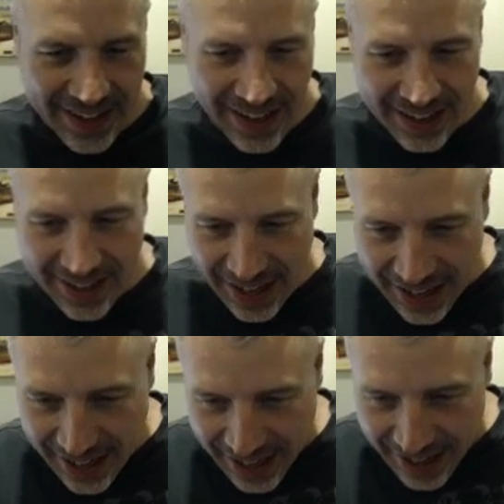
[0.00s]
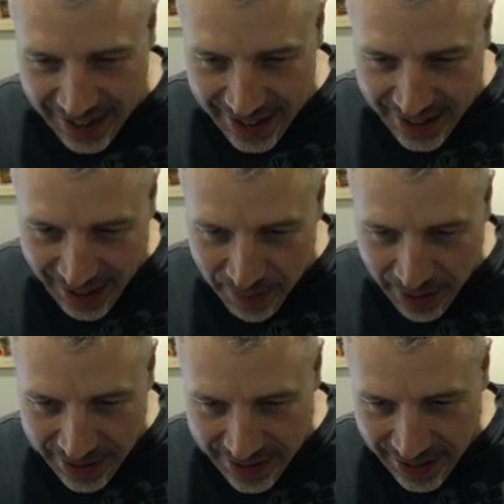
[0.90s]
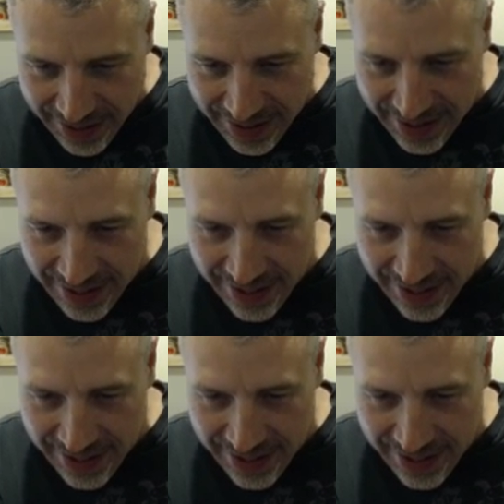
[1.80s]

I thought, yeah, that makes sense.